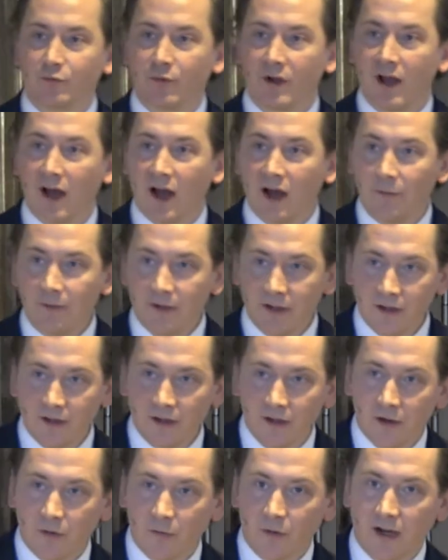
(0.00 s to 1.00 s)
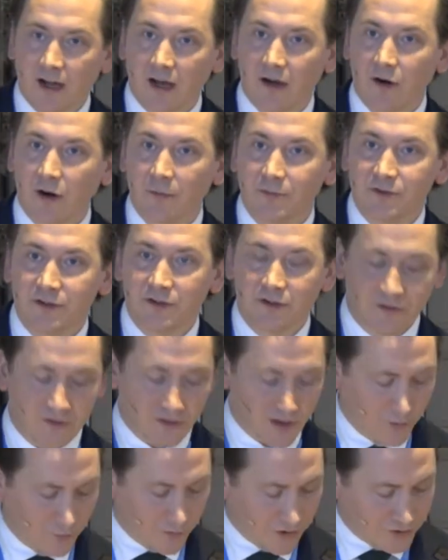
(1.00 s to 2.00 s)
Where are we? What are our options?
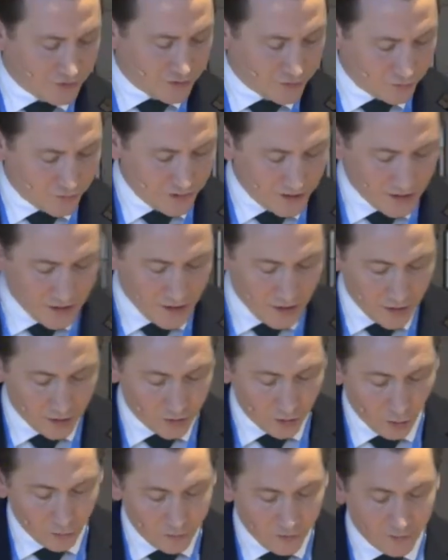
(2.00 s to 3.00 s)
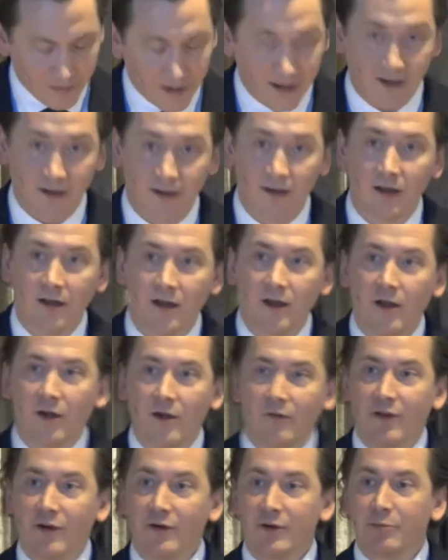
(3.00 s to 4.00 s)
And where should we go from here?
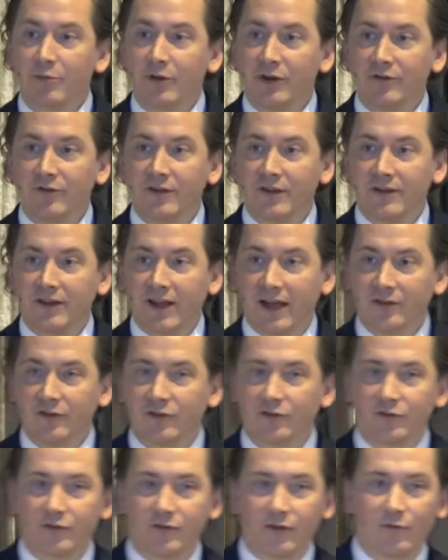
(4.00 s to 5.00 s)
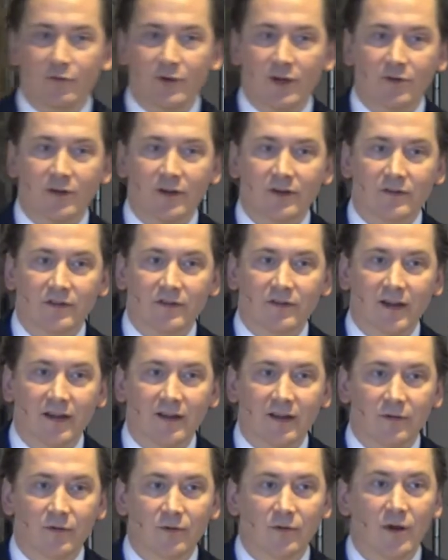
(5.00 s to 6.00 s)
Very briefly, the answers to the three questions are
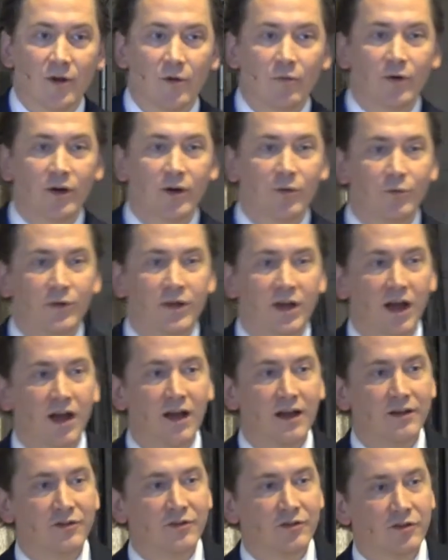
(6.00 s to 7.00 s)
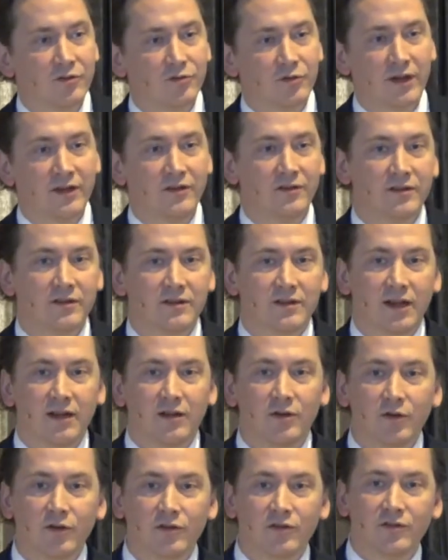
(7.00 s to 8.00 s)
that, well, we are in a situation that
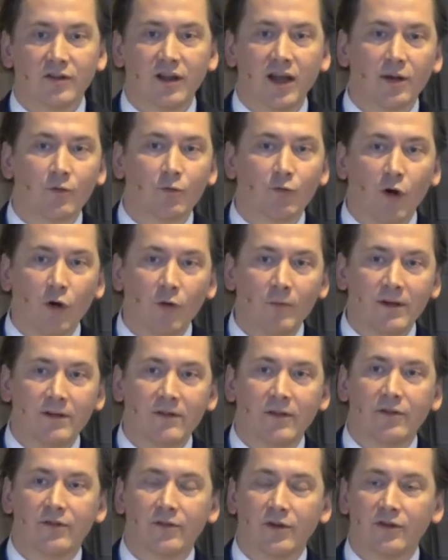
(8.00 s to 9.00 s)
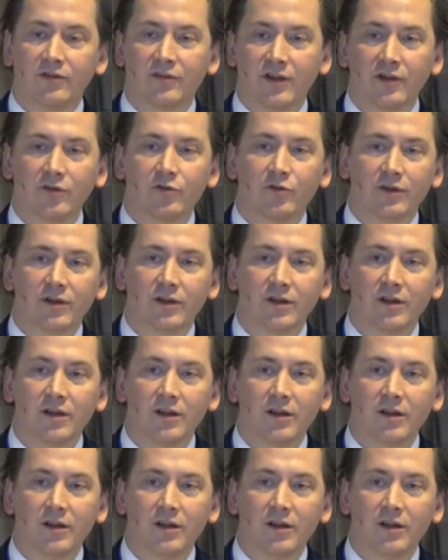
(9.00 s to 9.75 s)
looks like Rome in the 3rd century.